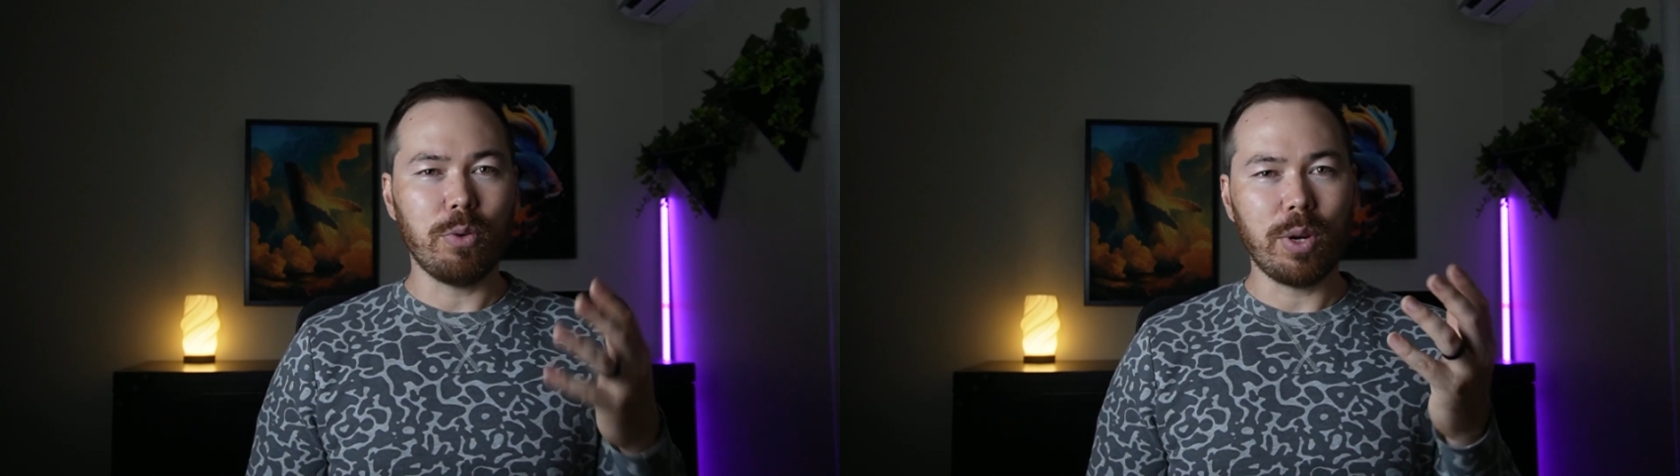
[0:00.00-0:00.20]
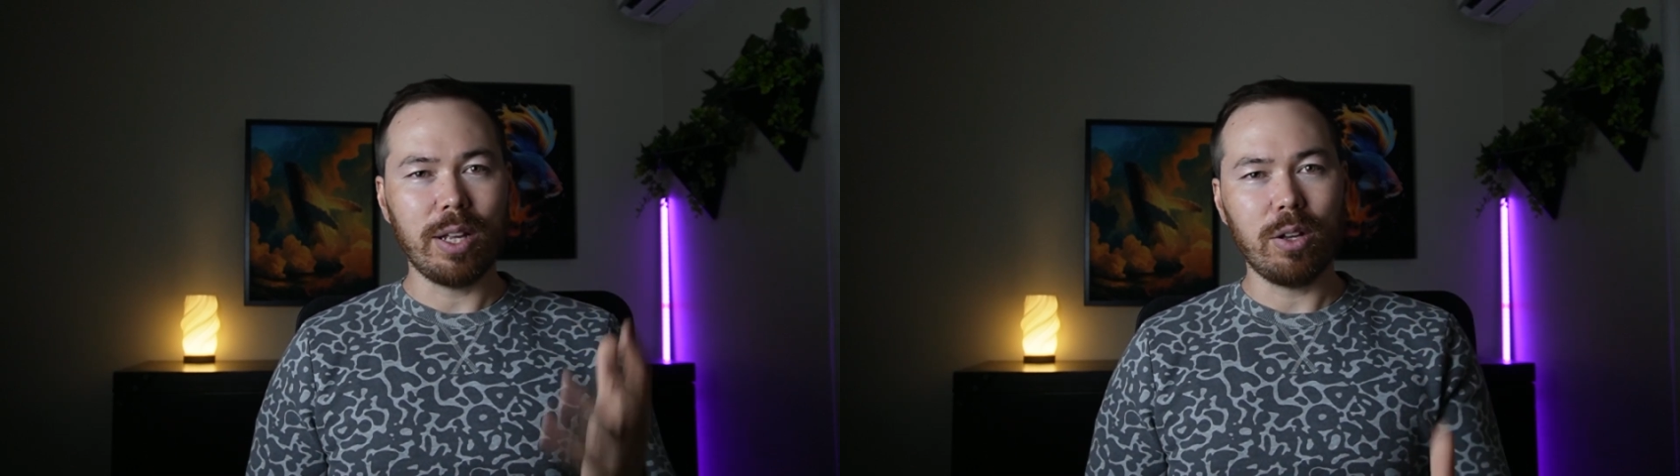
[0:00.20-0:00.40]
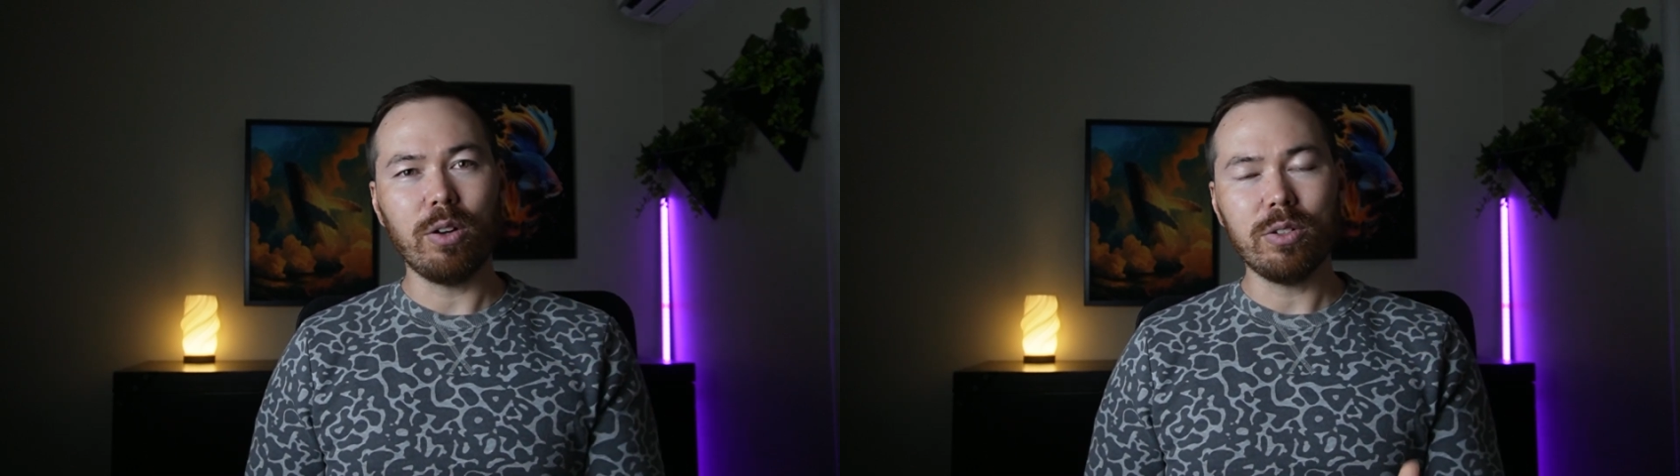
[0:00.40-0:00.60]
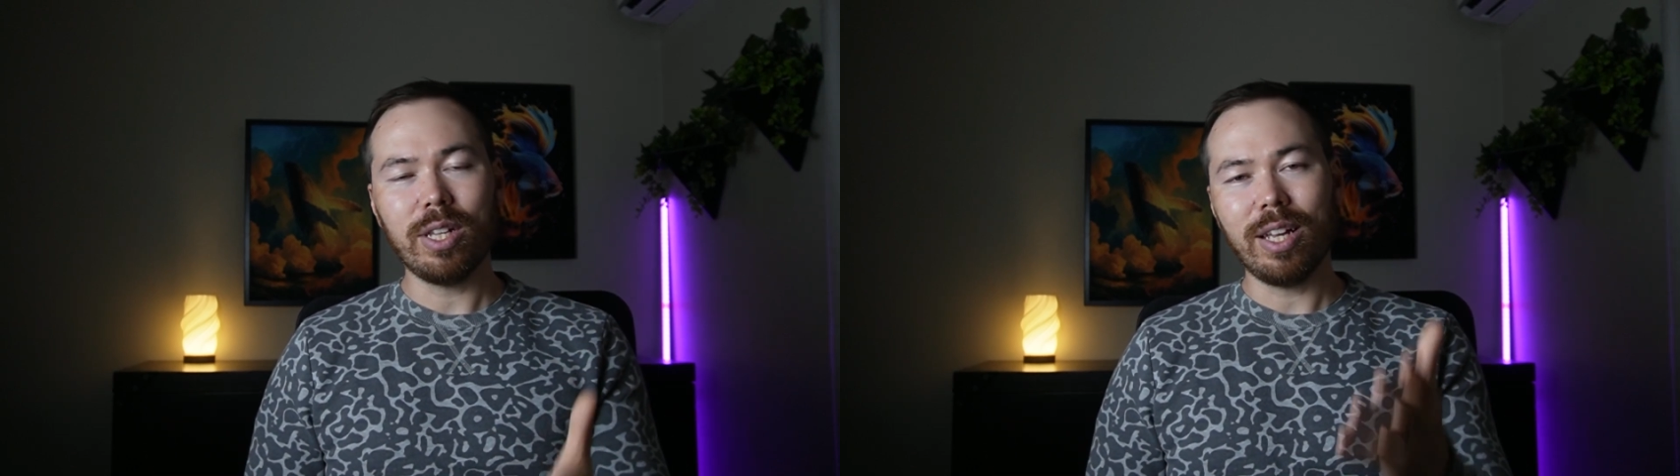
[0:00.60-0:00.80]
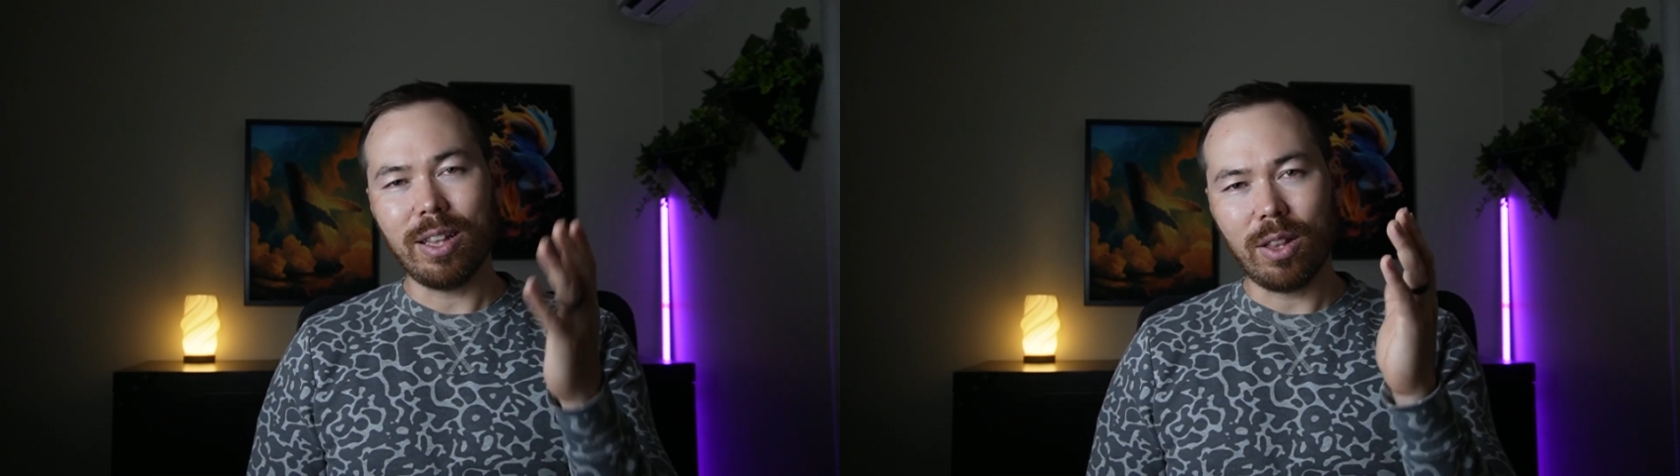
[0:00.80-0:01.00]
create
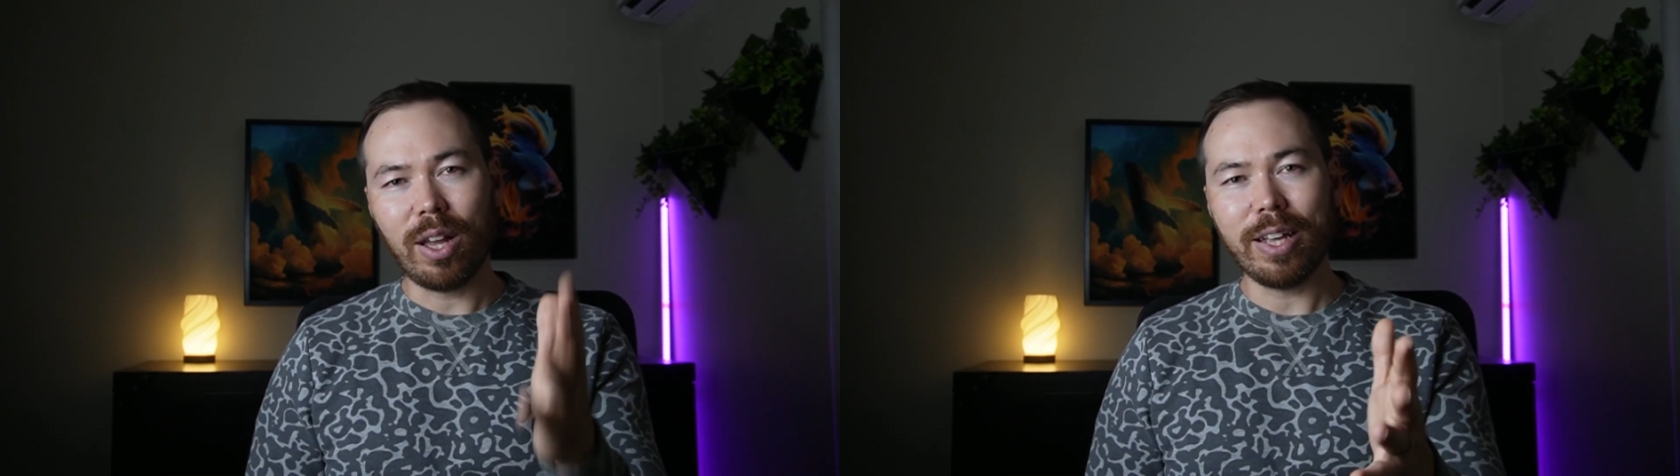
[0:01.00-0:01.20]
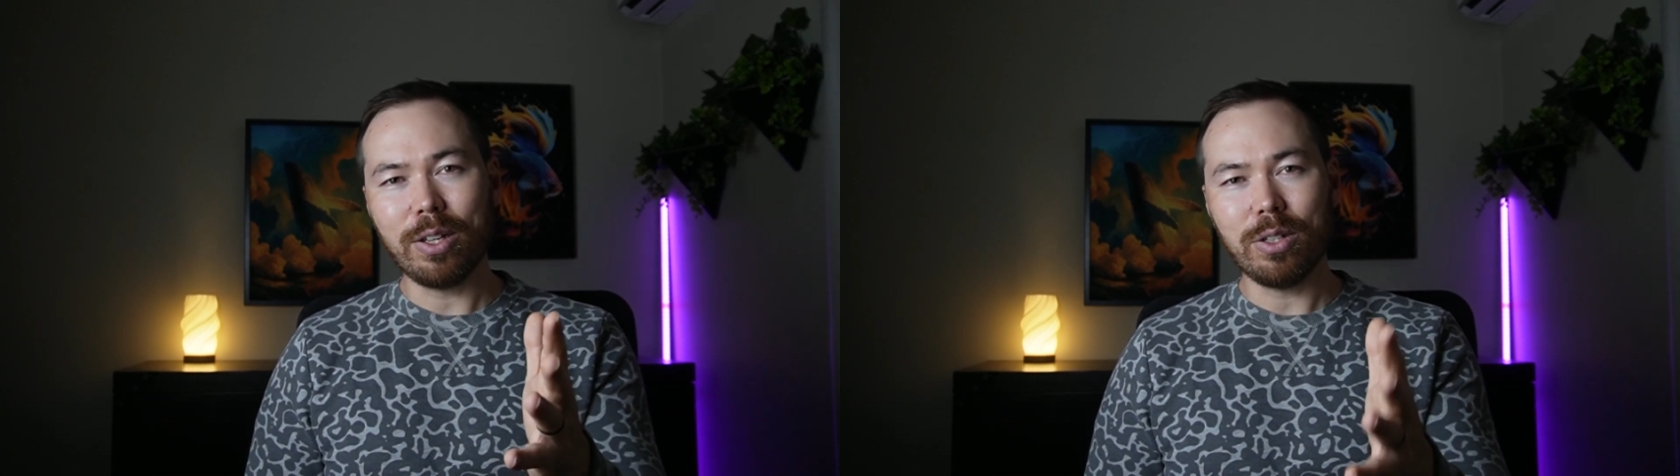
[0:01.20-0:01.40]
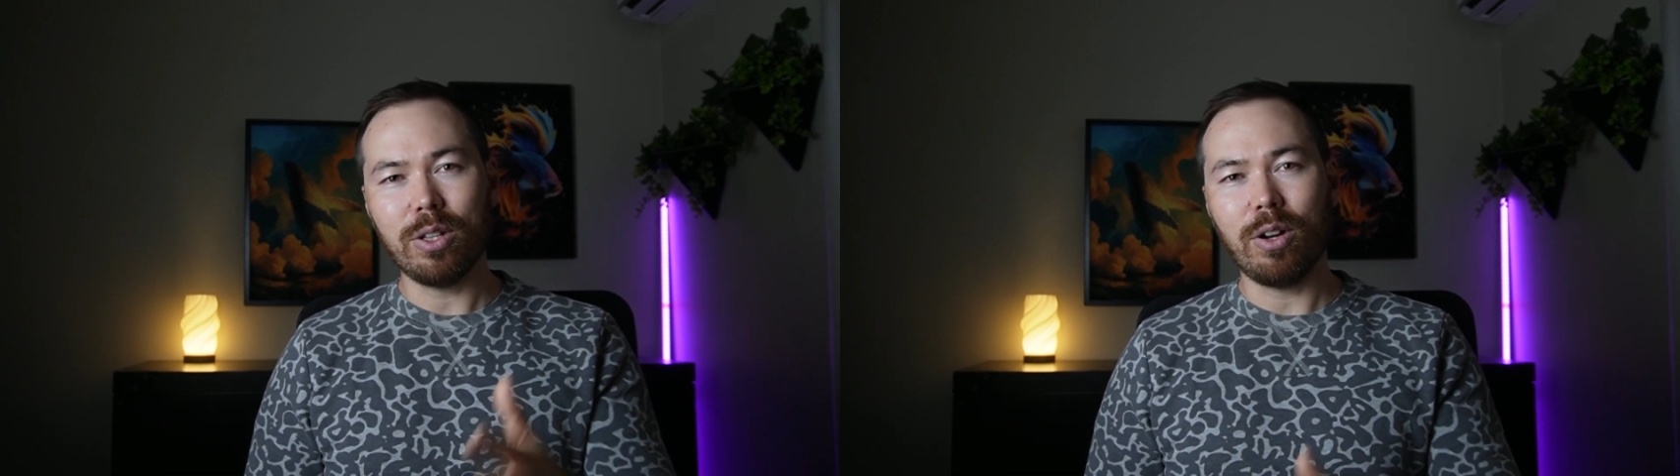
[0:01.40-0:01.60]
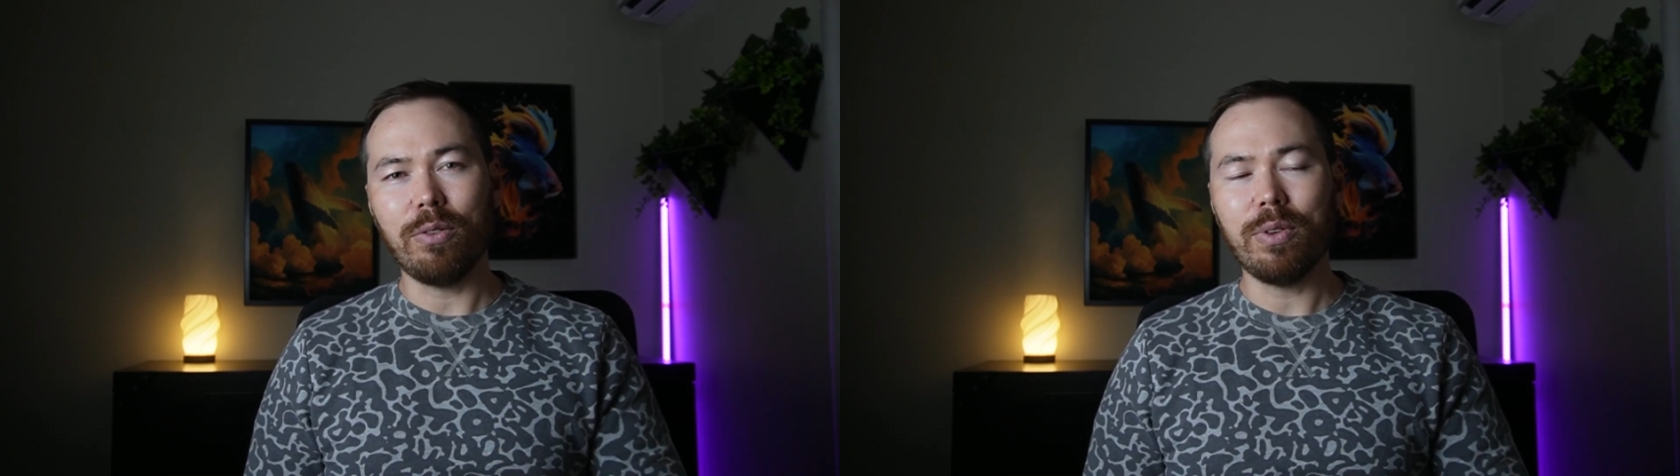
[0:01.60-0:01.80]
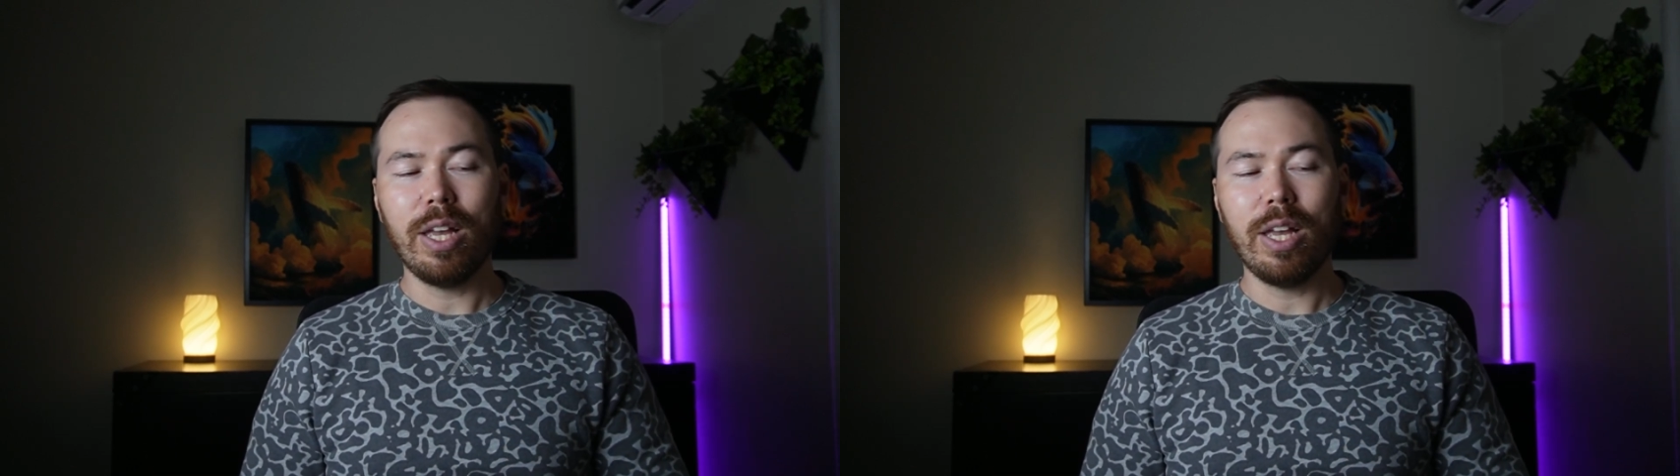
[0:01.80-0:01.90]
content like yourself.